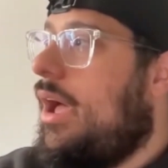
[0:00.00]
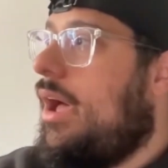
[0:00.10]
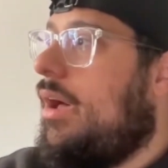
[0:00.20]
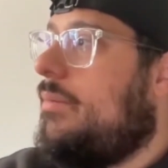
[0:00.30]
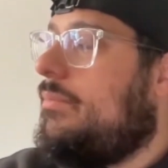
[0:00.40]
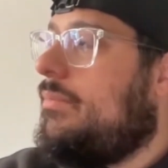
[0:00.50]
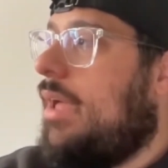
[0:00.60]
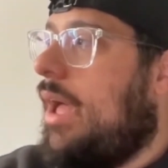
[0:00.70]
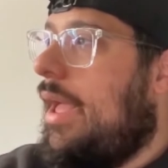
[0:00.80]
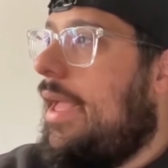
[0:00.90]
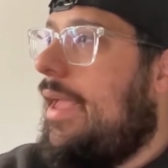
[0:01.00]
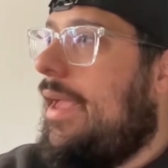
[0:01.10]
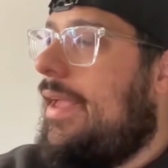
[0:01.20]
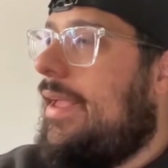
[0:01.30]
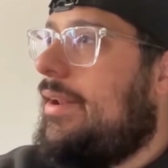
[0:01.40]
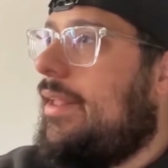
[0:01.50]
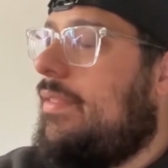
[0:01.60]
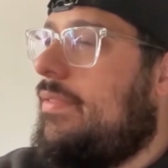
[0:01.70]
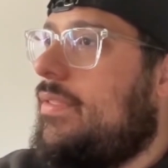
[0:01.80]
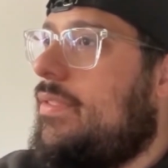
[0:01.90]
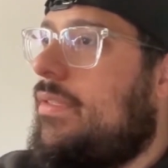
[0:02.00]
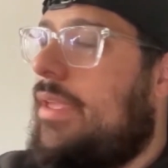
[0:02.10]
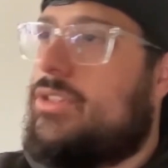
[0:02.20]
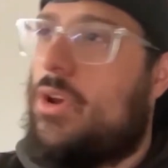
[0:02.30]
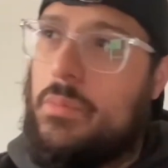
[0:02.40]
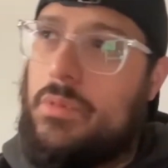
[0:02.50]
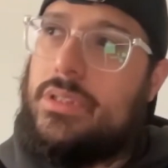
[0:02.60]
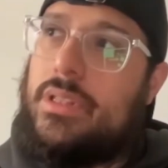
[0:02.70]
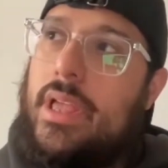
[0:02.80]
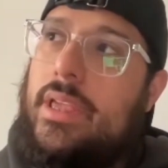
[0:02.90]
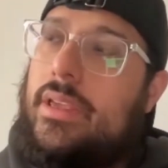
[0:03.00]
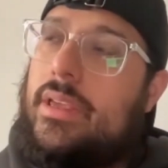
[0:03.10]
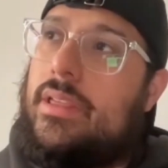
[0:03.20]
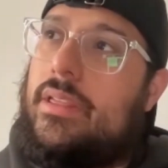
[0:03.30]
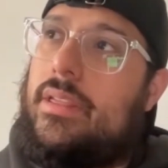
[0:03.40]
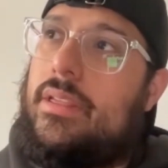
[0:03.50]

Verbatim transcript: And it's almost like